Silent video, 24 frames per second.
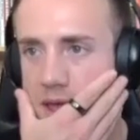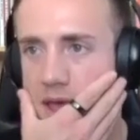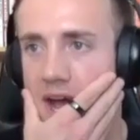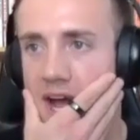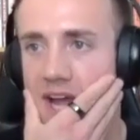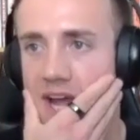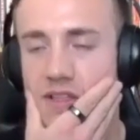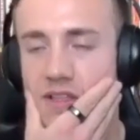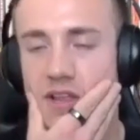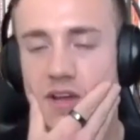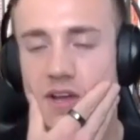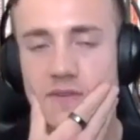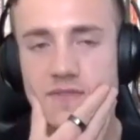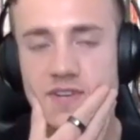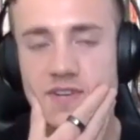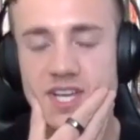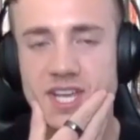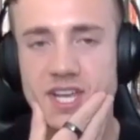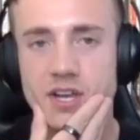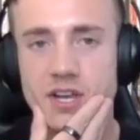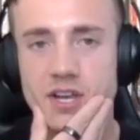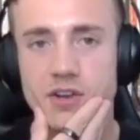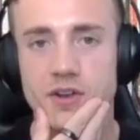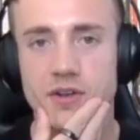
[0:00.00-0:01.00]
I'd love to
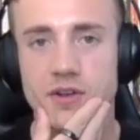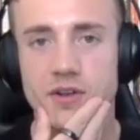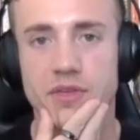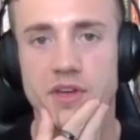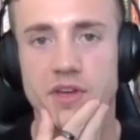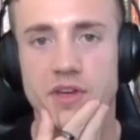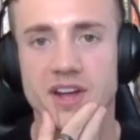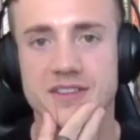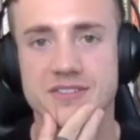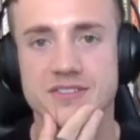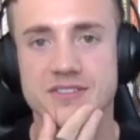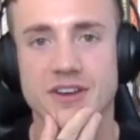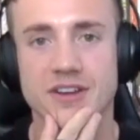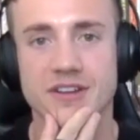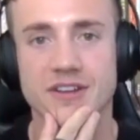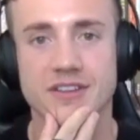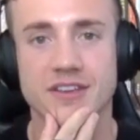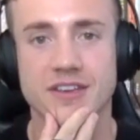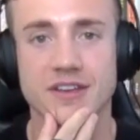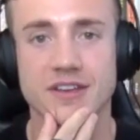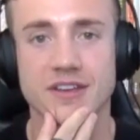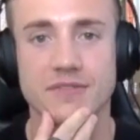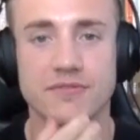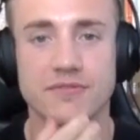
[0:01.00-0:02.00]
hear your thoughts on
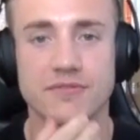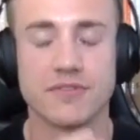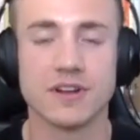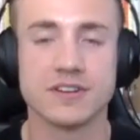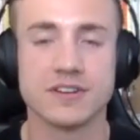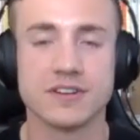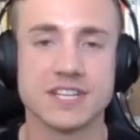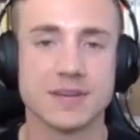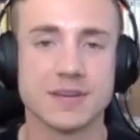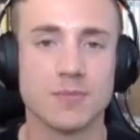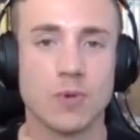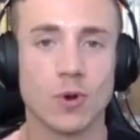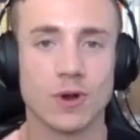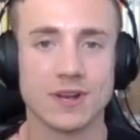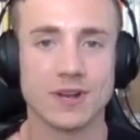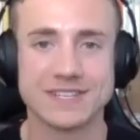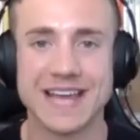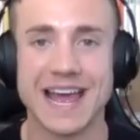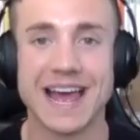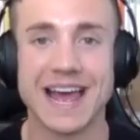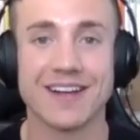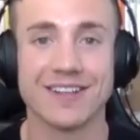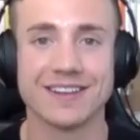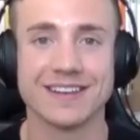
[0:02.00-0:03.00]
confronting
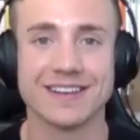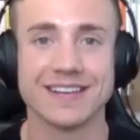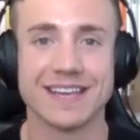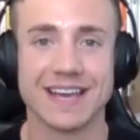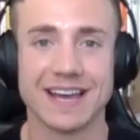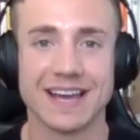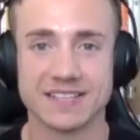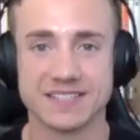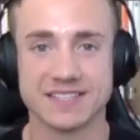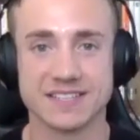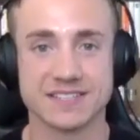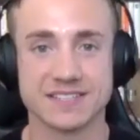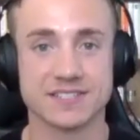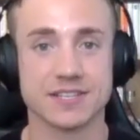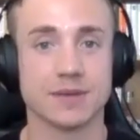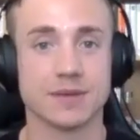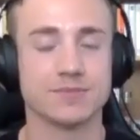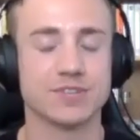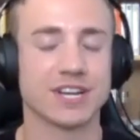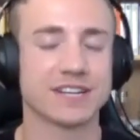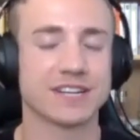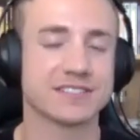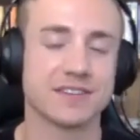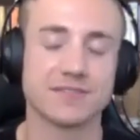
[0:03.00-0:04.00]
mortality as a
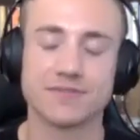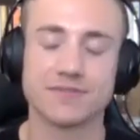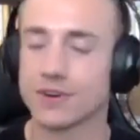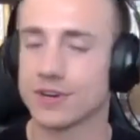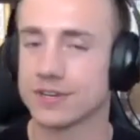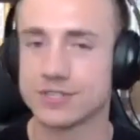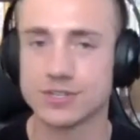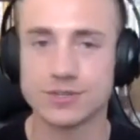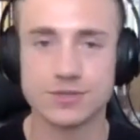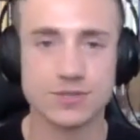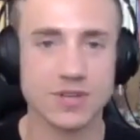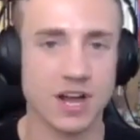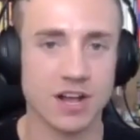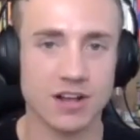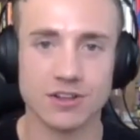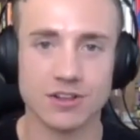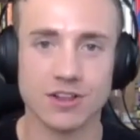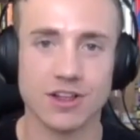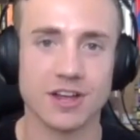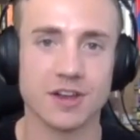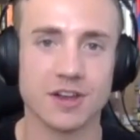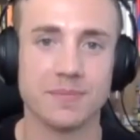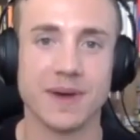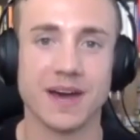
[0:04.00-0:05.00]
subject. I've heard you talk a
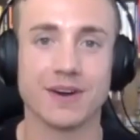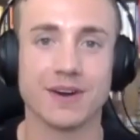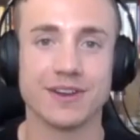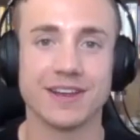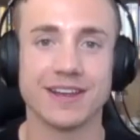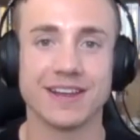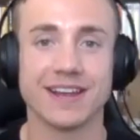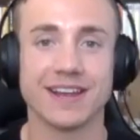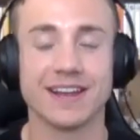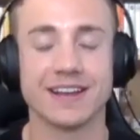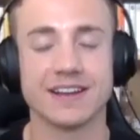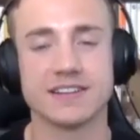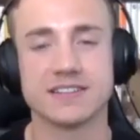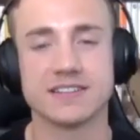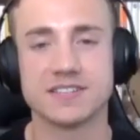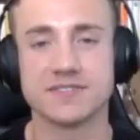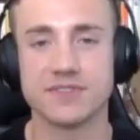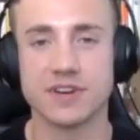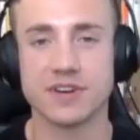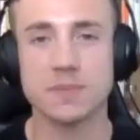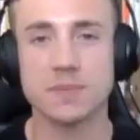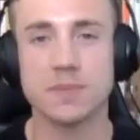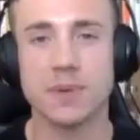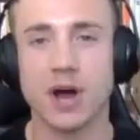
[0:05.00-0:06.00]
lot about it, and it's a
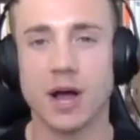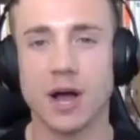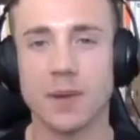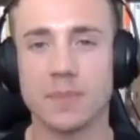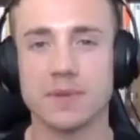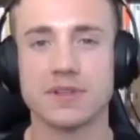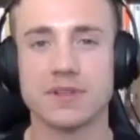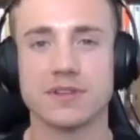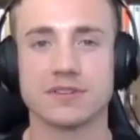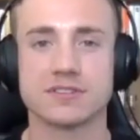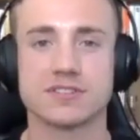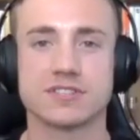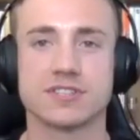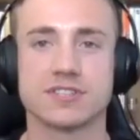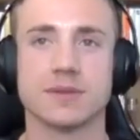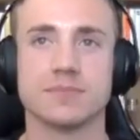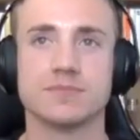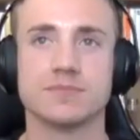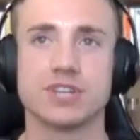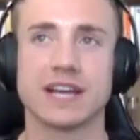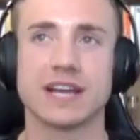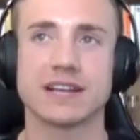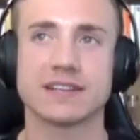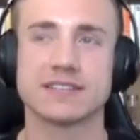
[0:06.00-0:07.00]
very popular
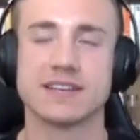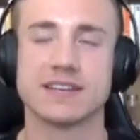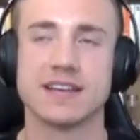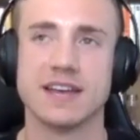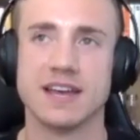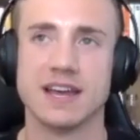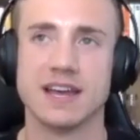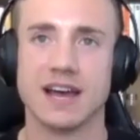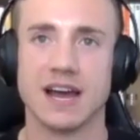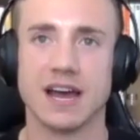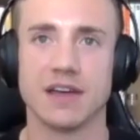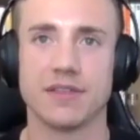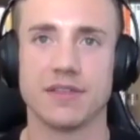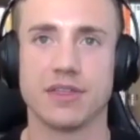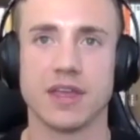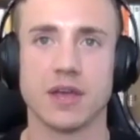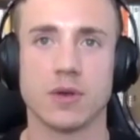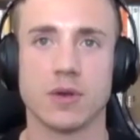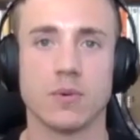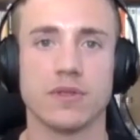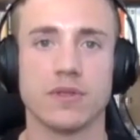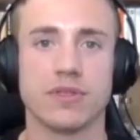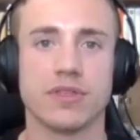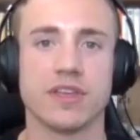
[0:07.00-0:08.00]
subject, I
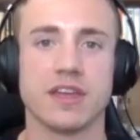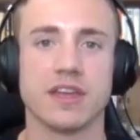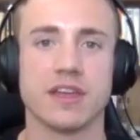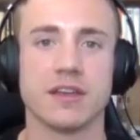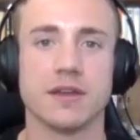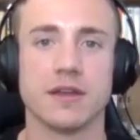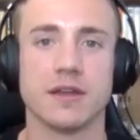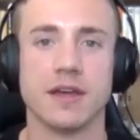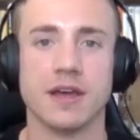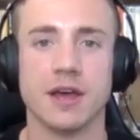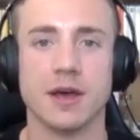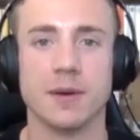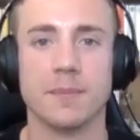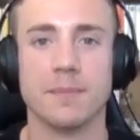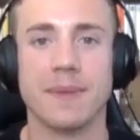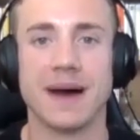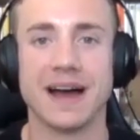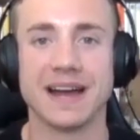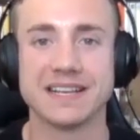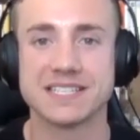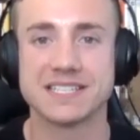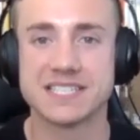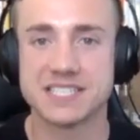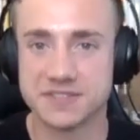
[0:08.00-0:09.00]
think, within
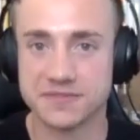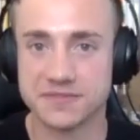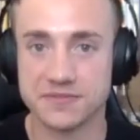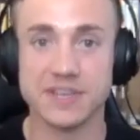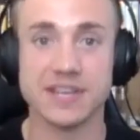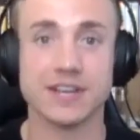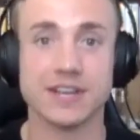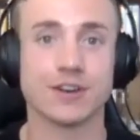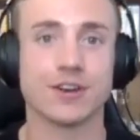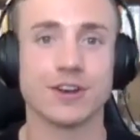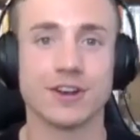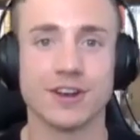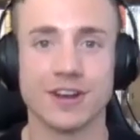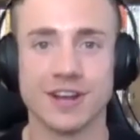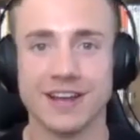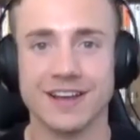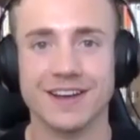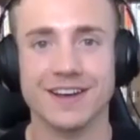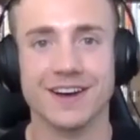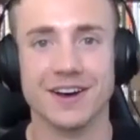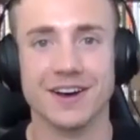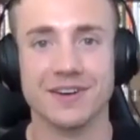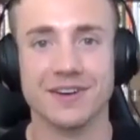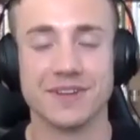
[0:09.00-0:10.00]
my sphere
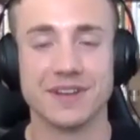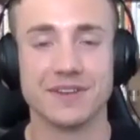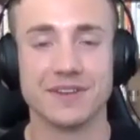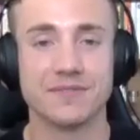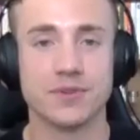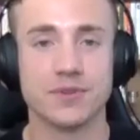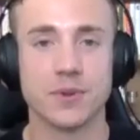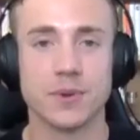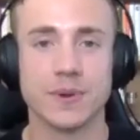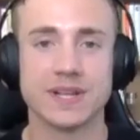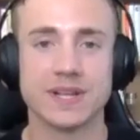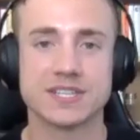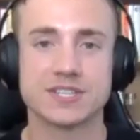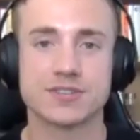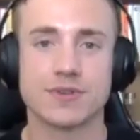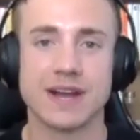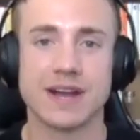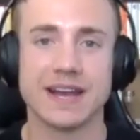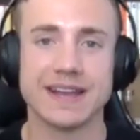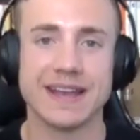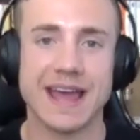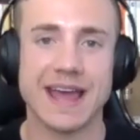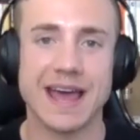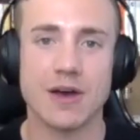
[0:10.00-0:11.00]
of influence
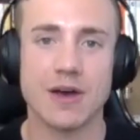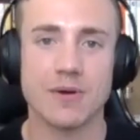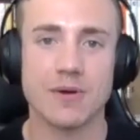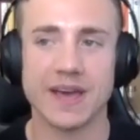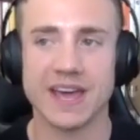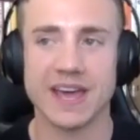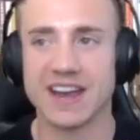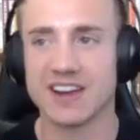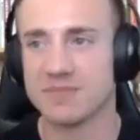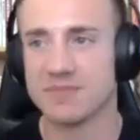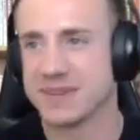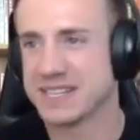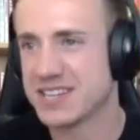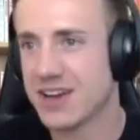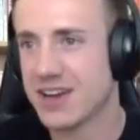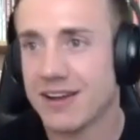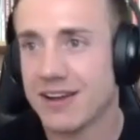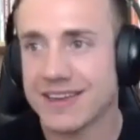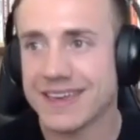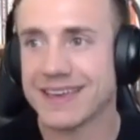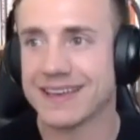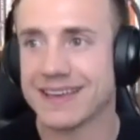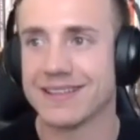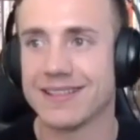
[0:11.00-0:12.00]
right now. And I've been
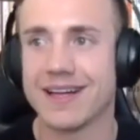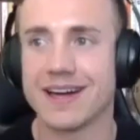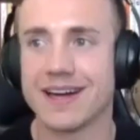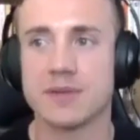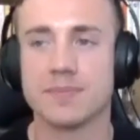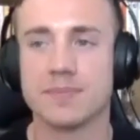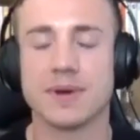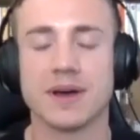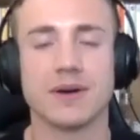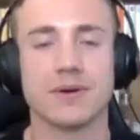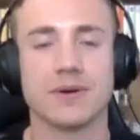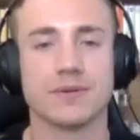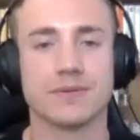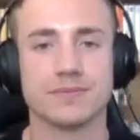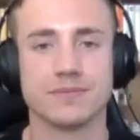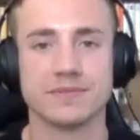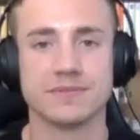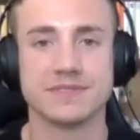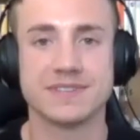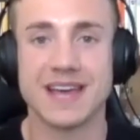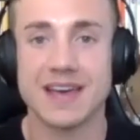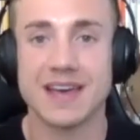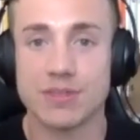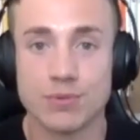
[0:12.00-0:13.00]
talking a lot about
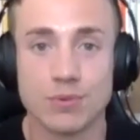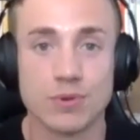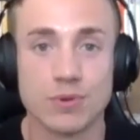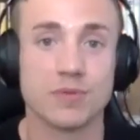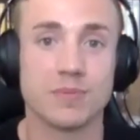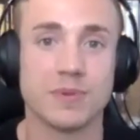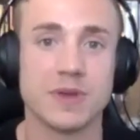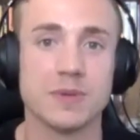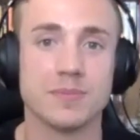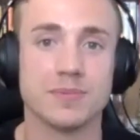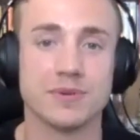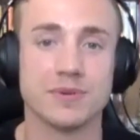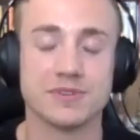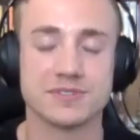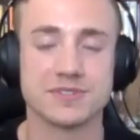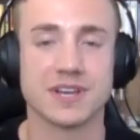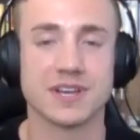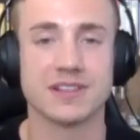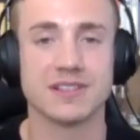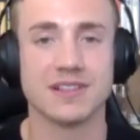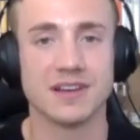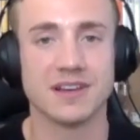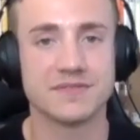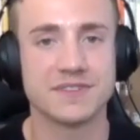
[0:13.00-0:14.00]
death with people.
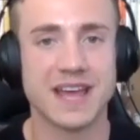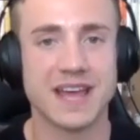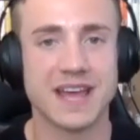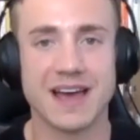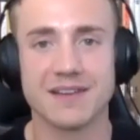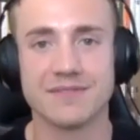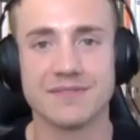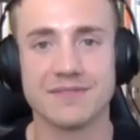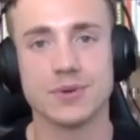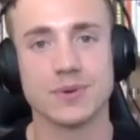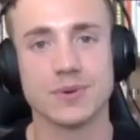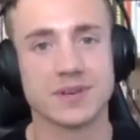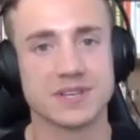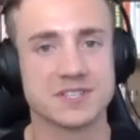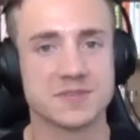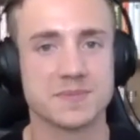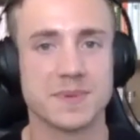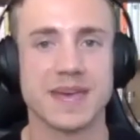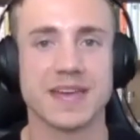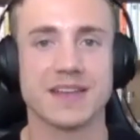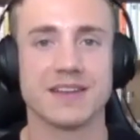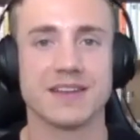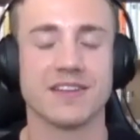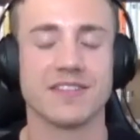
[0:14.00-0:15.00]
So I'd love to have you
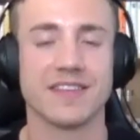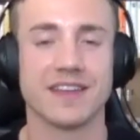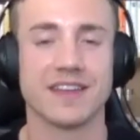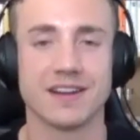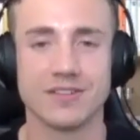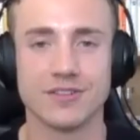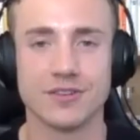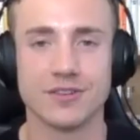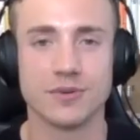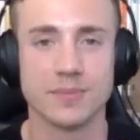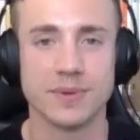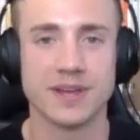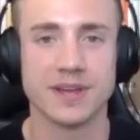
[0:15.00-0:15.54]
expand on that a little bit.